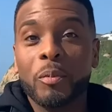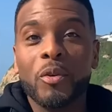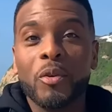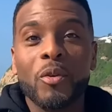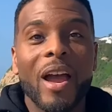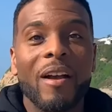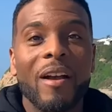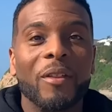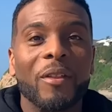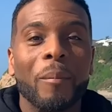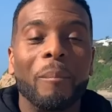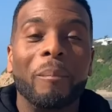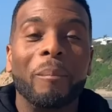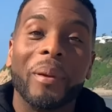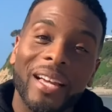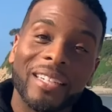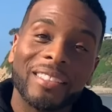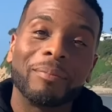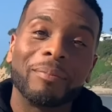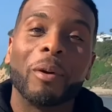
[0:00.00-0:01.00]
hope you have
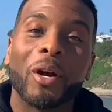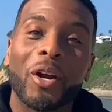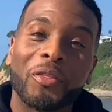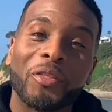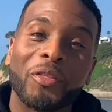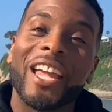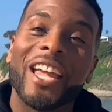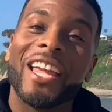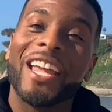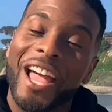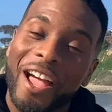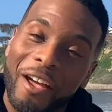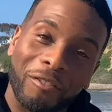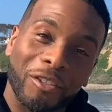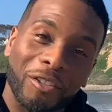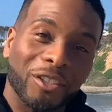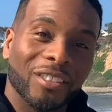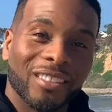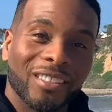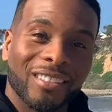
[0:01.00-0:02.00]
the best birthday ever.